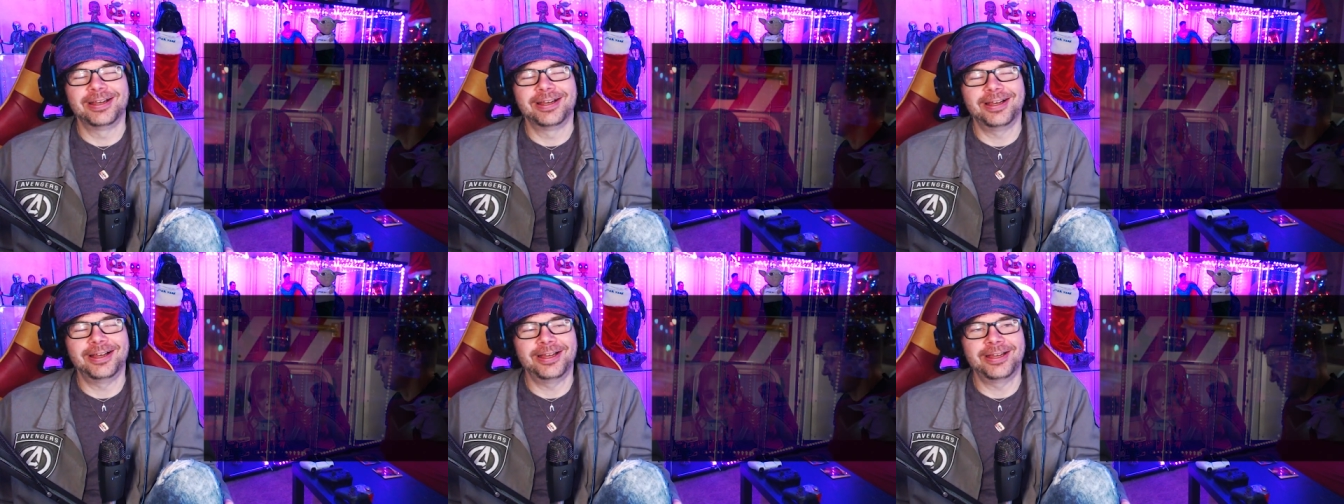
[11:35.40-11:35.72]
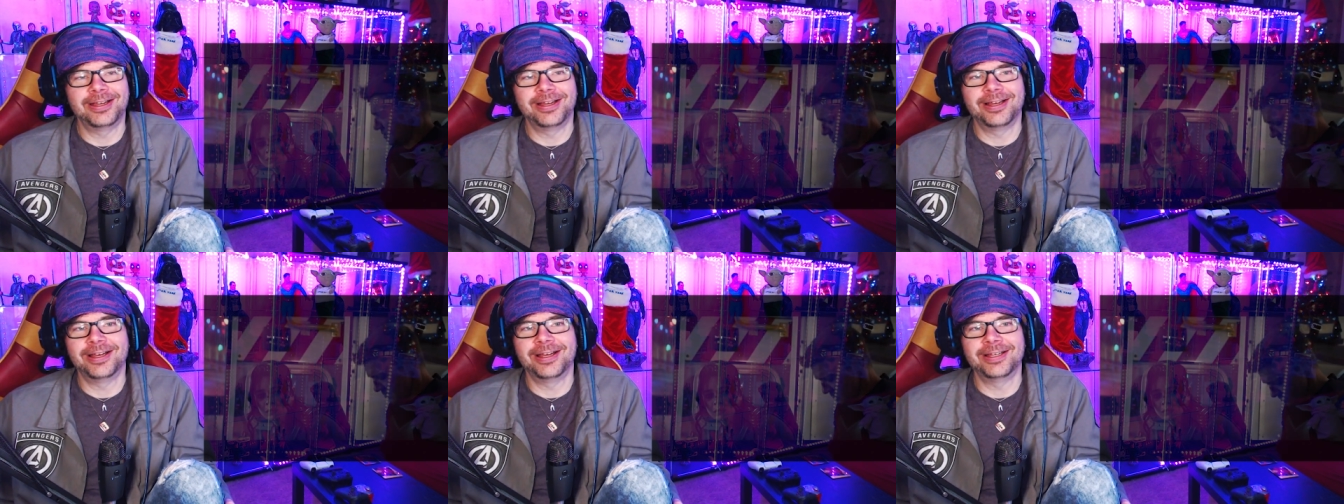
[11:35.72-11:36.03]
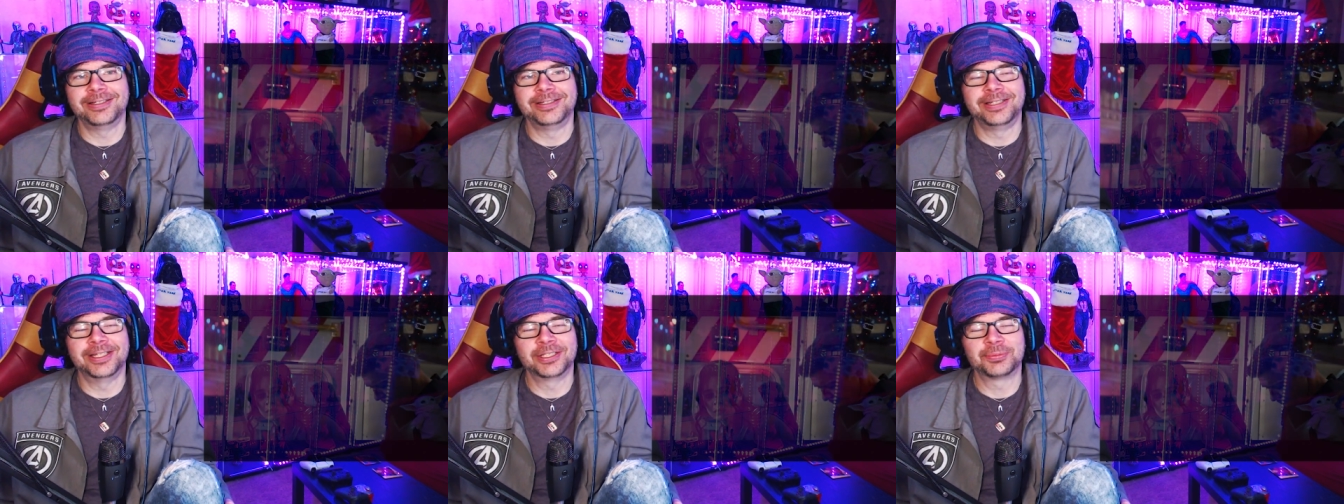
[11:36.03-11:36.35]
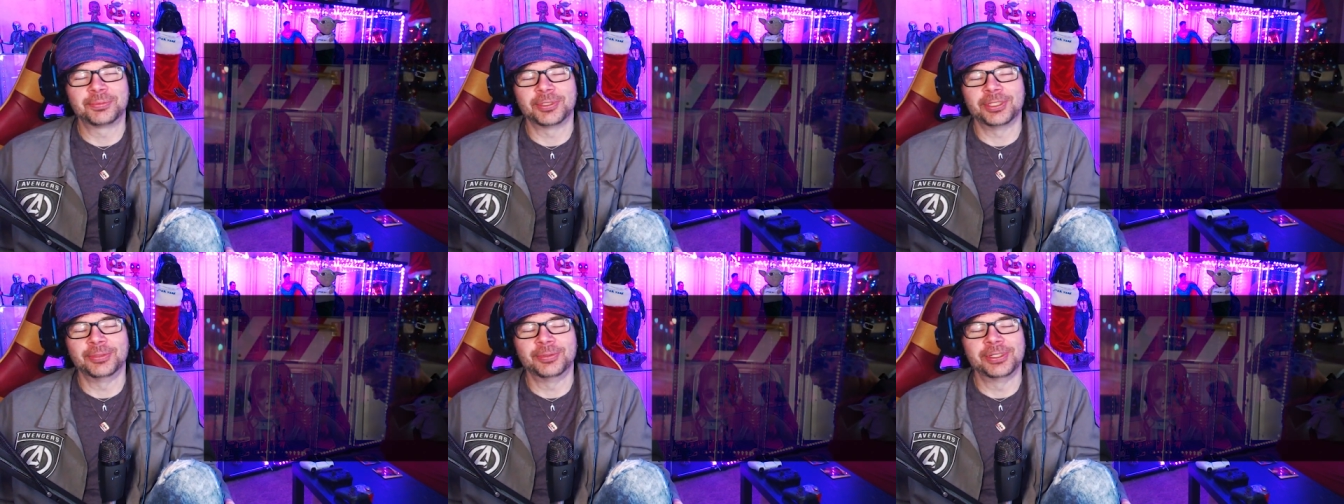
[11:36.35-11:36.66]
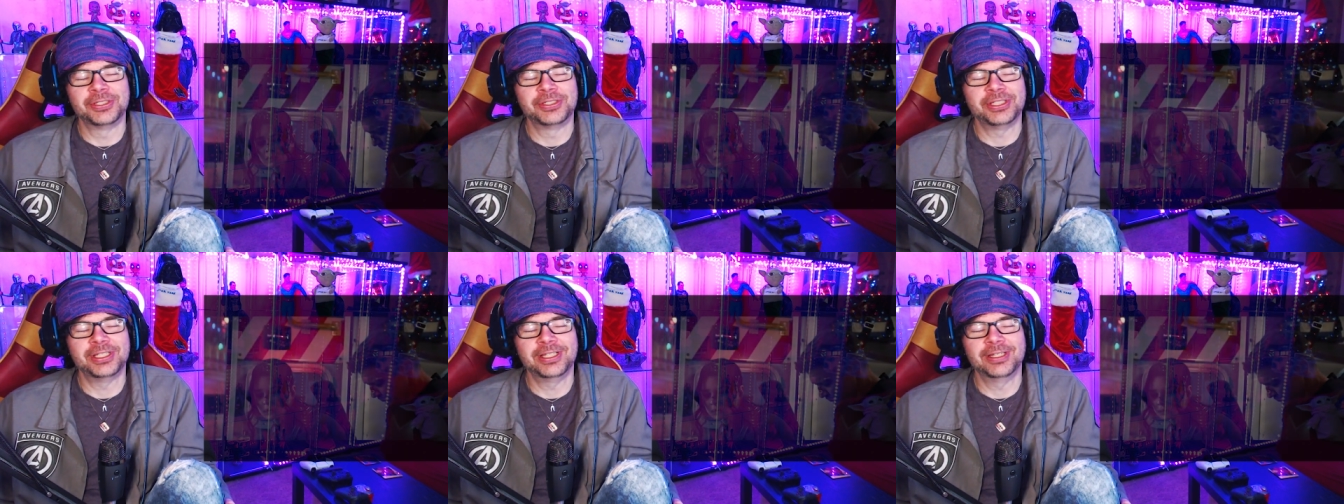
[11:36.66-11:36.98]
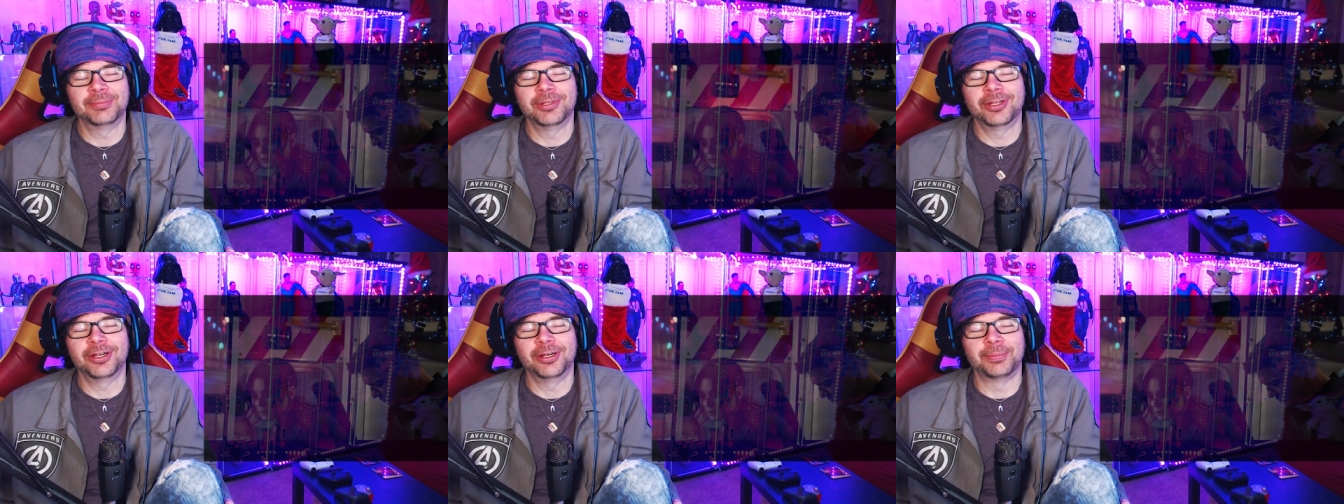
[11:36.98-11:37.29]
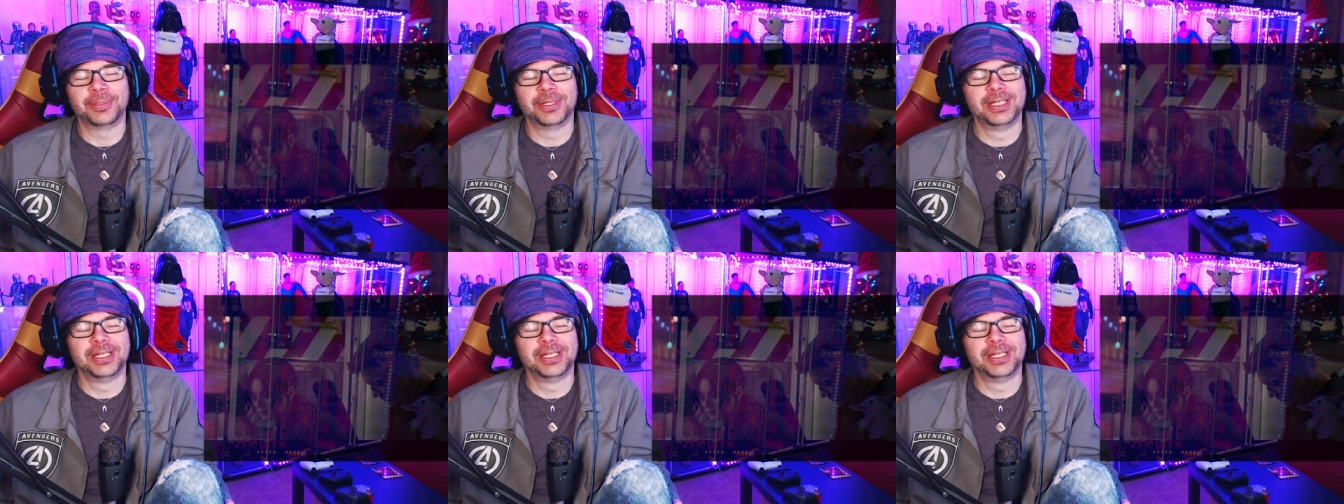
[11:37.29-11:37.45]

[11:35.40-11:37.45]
I, I desperately want to see him LARP.